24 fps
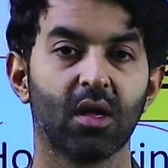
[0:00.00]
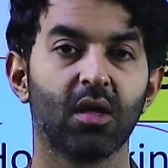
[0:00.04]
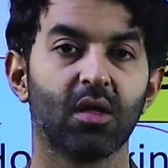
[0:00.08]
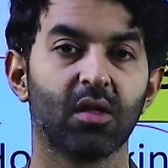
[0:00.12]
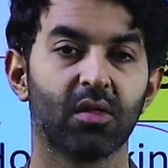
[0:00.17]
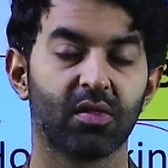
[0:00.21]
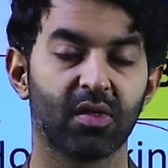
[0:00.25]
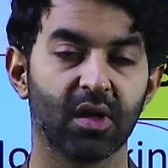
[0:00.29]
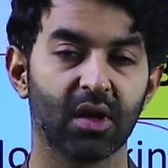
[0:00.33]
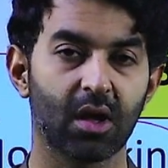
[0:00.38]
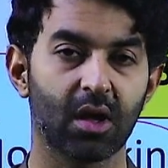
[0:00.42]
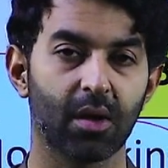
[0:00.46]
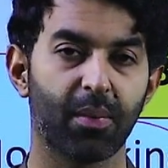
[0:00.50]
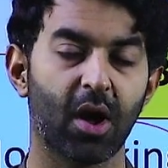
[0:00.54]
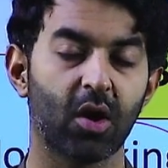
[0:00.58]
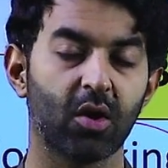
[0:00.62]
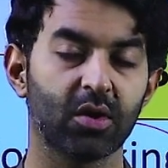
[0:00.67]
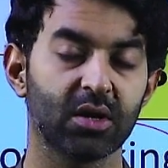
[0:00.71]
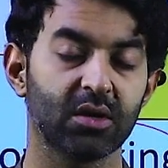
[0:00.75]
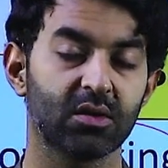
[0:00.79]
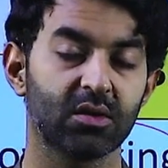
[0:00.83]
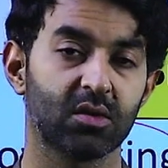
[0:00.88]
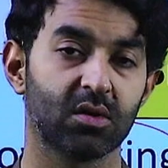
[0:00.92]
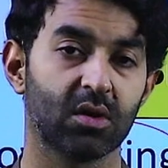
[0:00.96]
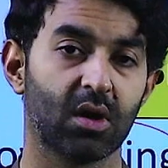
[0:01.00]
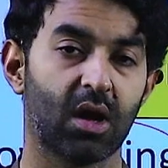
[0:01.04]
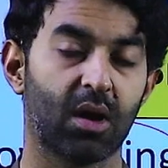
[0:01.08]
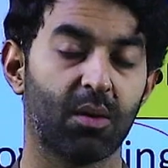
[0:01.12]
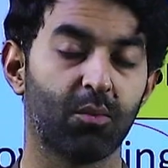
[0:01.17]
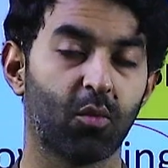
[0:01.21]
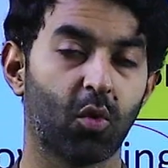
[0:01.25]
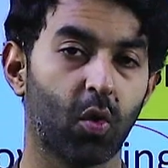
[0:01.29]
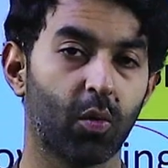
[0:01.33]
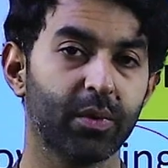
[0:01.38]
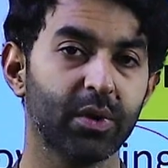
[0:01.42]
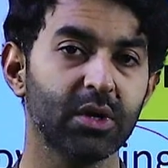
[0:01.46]
Think about it a
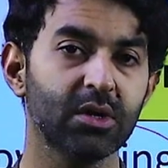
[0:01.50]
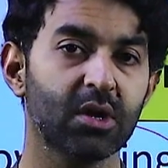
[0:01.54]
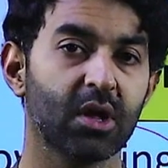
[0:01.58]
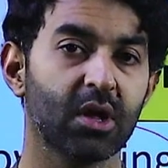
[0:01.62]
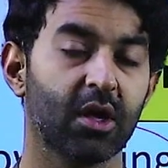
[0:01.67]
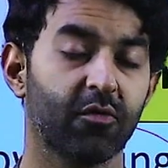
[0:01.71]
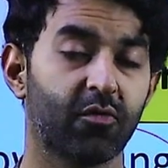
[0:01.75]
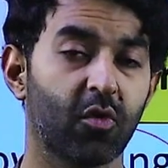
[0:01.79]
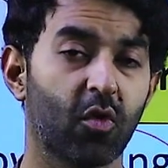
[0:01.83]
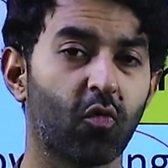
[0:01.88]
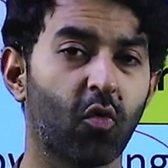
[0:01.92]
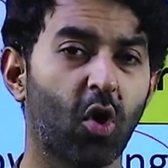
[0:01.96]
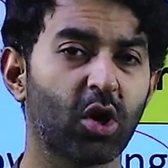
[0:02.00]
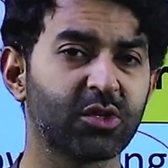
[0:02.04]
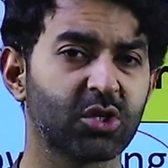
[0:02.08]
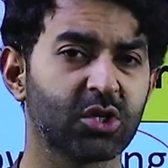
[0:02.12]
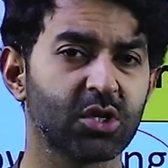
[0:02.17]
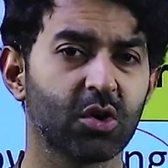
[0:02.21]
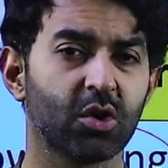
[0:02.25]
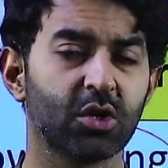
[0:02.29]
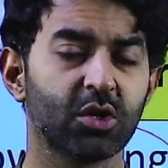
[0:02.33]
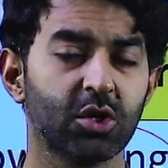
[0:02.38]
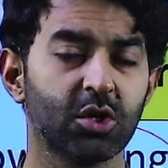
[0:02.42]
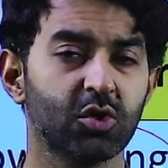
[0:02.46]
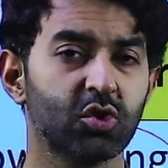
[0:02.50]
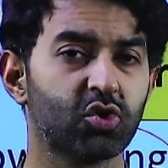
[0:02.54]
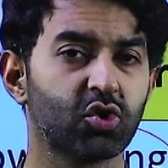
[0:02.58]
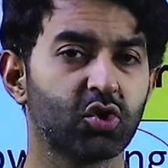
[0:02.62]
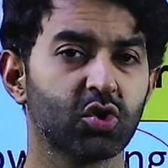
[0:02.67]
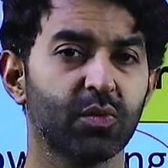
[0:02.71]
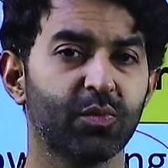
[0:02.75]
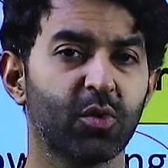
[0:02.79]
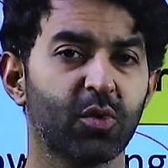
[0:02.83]
moment. If you're watching on YouTube,